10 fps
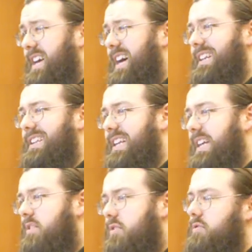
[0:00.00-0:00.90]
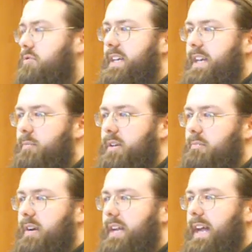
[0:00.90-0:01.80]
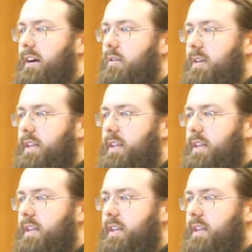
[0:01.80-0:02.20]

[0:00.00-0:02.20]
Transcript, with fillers: not illegal to begin with right now.